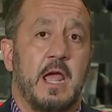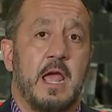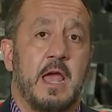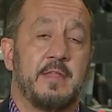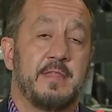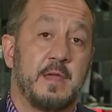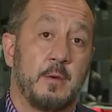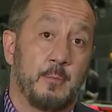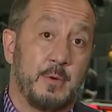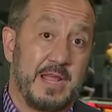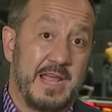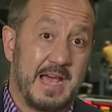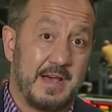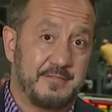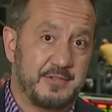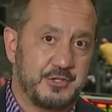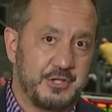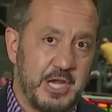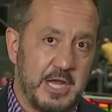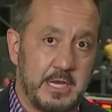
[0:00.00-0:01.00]
And then we
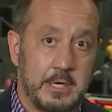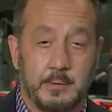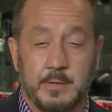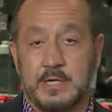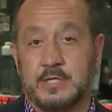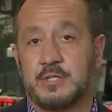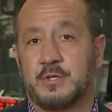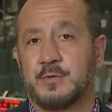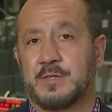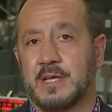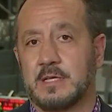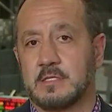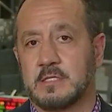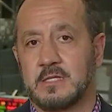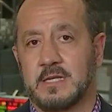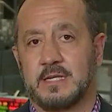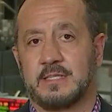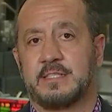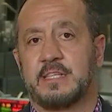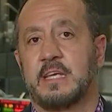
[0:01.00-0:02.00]
have the January
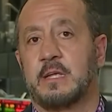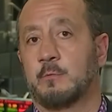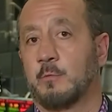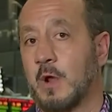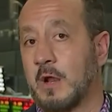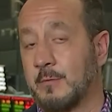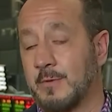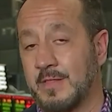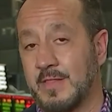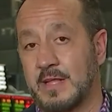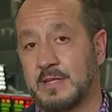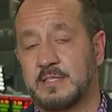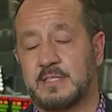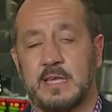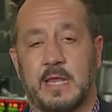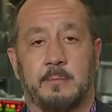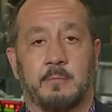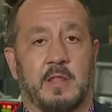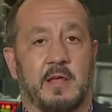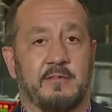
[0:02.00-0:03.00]
2019 right around that
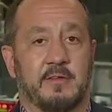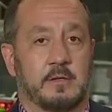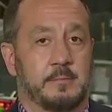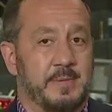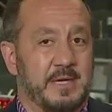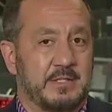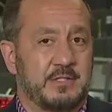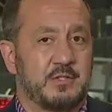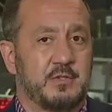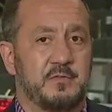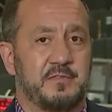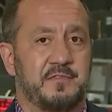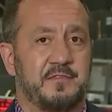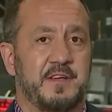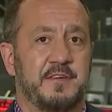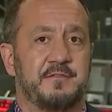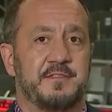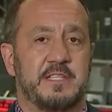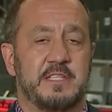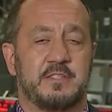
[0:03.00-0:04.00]
same level, about
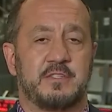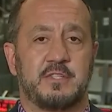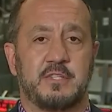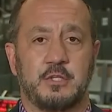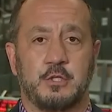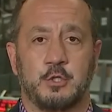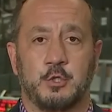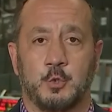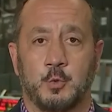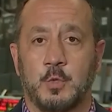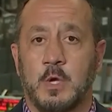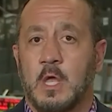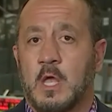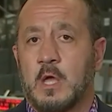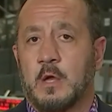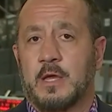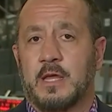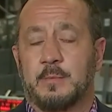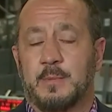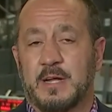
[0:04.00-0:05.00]
252,
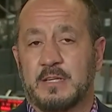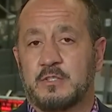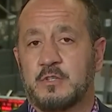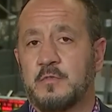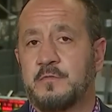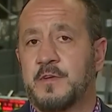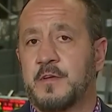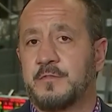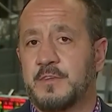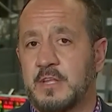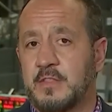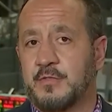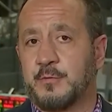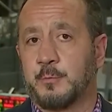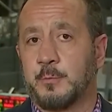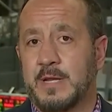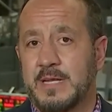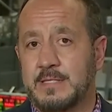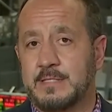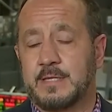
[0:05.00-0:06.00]
hit about
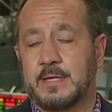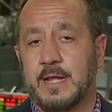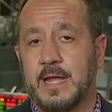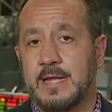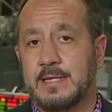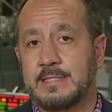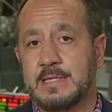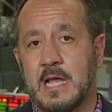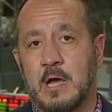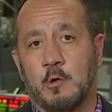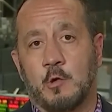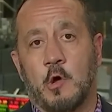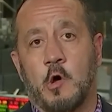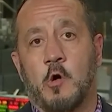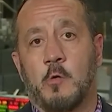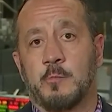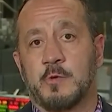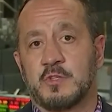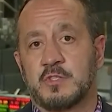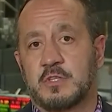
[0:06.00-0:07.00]
253 today, down
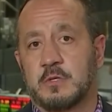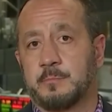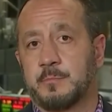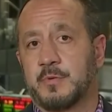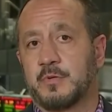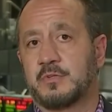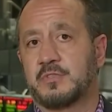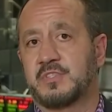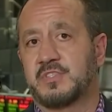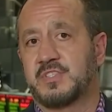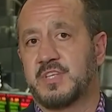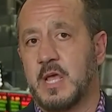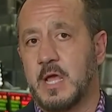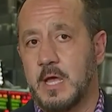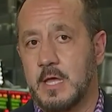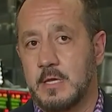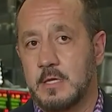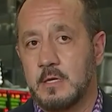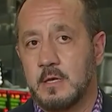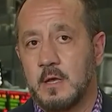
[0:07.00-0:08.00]
almost a
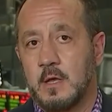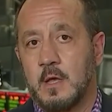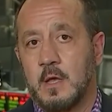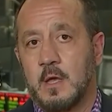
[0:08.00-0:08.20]
percent.